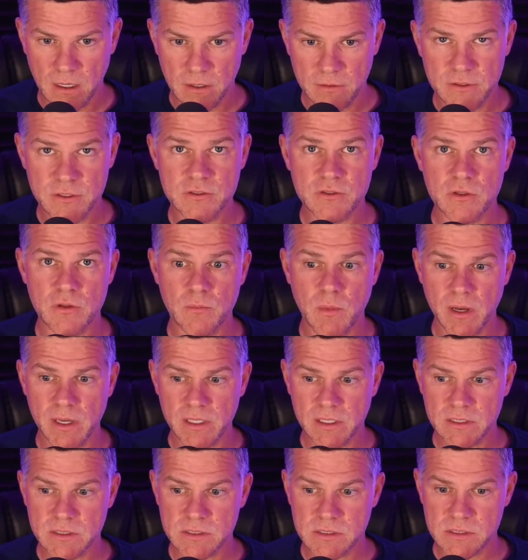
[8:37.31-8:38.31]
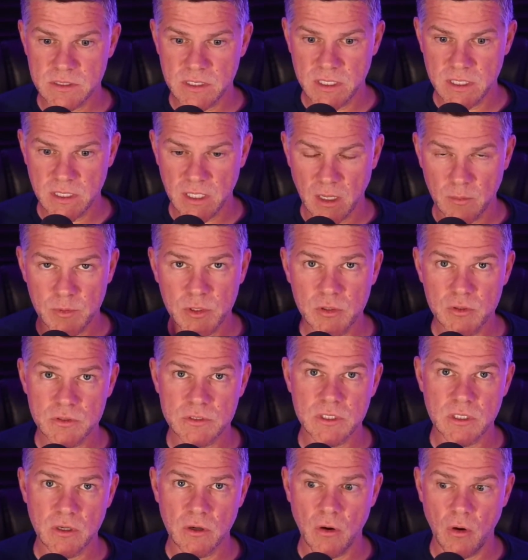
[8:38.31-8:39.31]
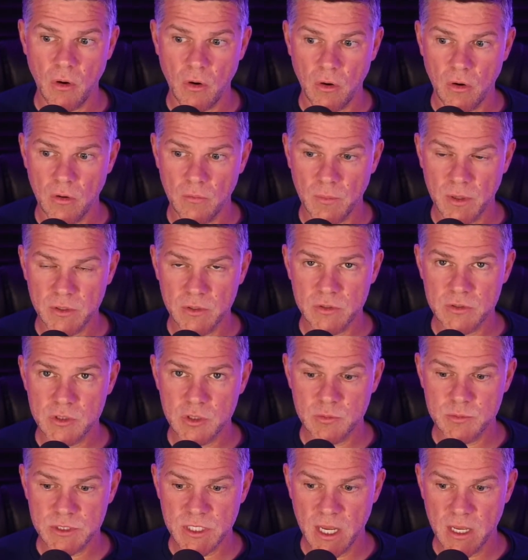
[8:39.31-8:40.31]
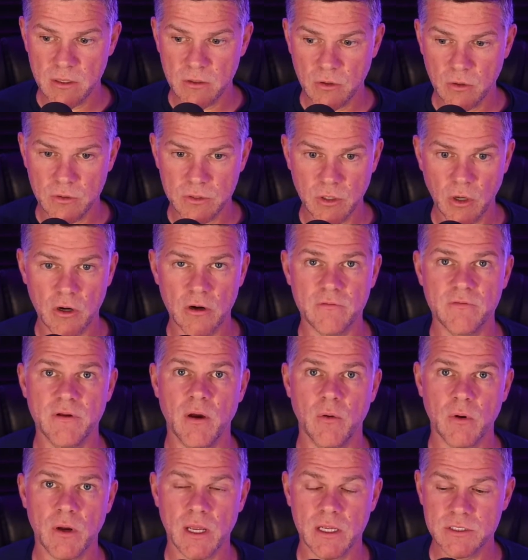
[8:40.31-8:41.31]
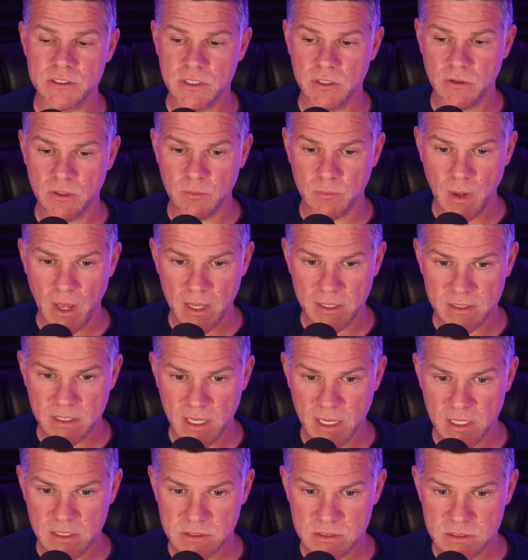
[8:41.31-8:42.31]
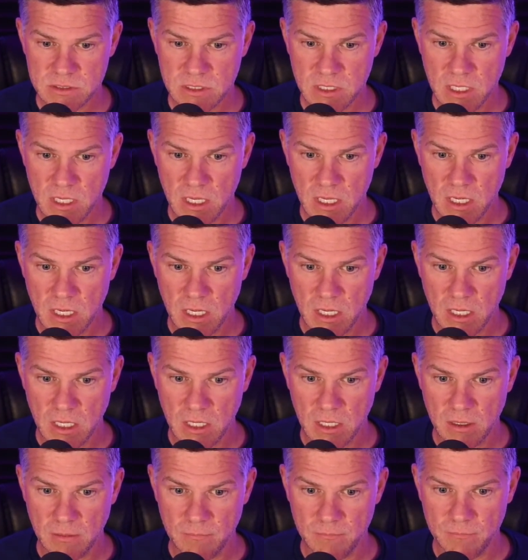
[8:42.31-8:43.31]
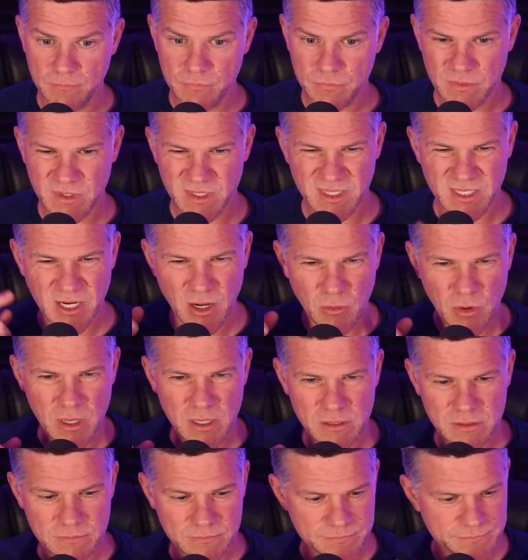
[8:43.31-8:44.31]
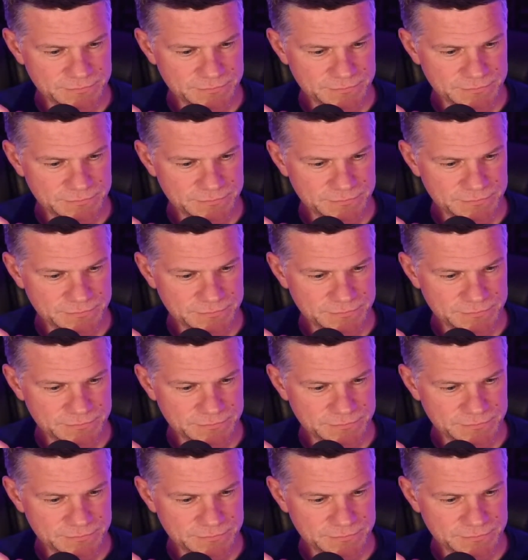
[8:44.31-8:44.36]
these are the mics that I'll be using on my YouTube channel on the Art of Network Engineering podcast. You know what?